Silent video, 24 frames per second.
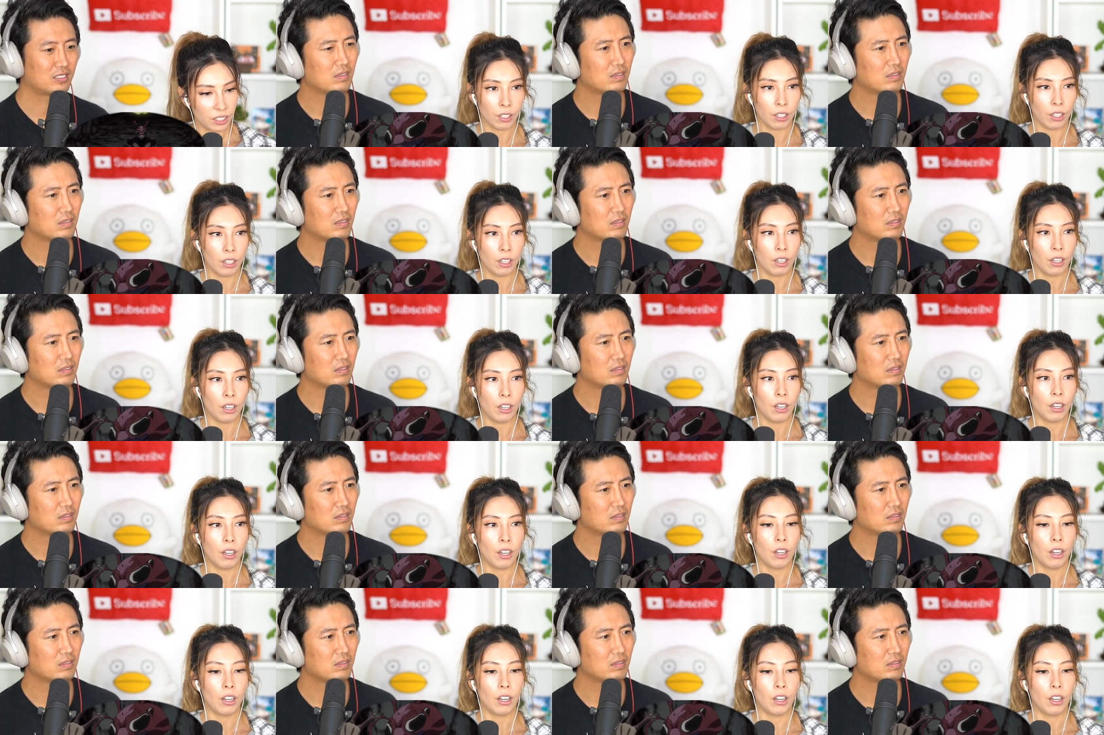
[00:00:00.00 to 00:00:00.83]

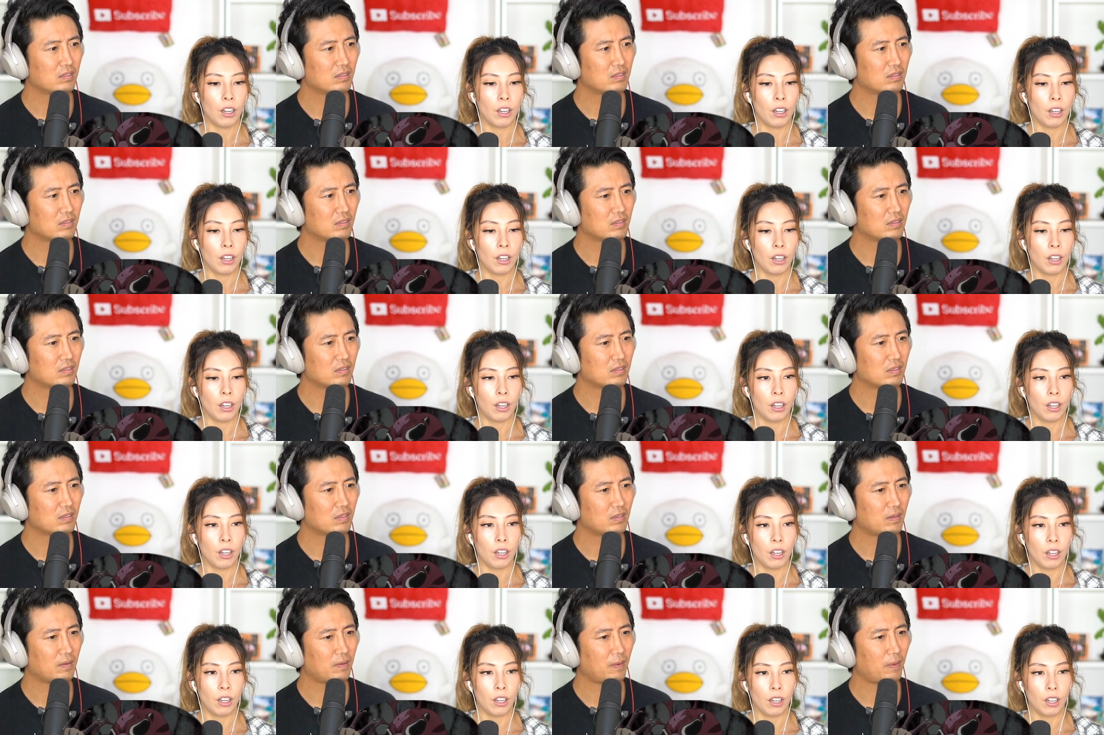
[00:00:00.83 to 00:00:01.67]

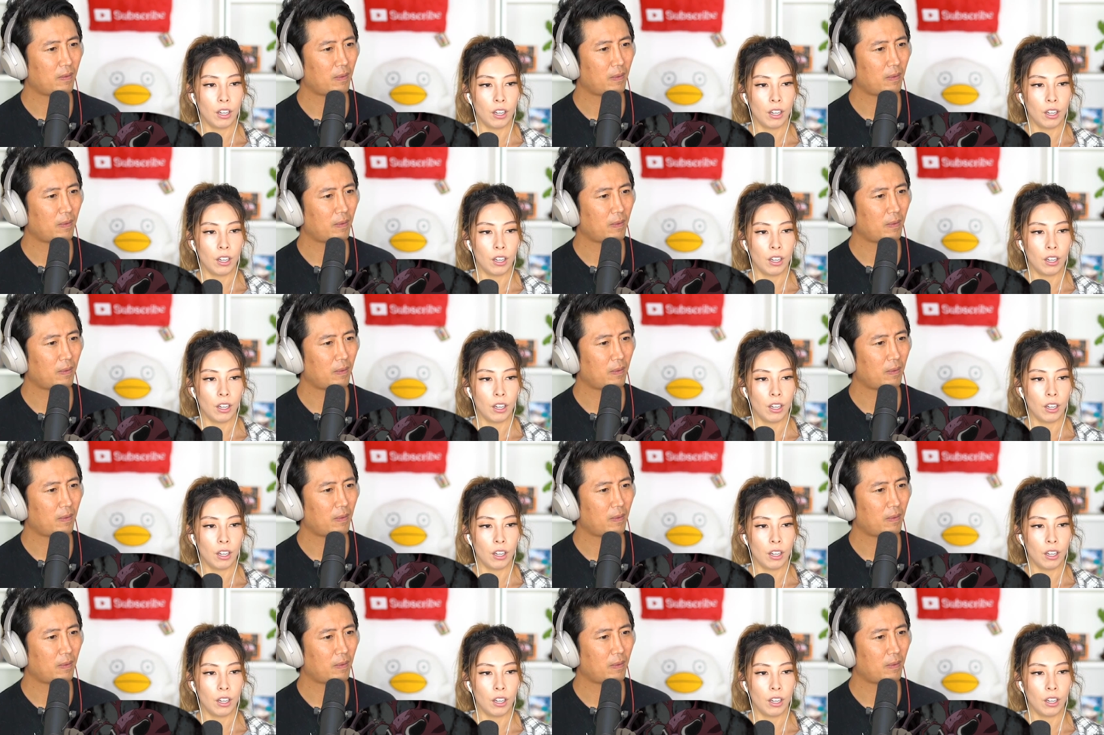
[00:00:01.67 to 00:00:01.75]
(silence)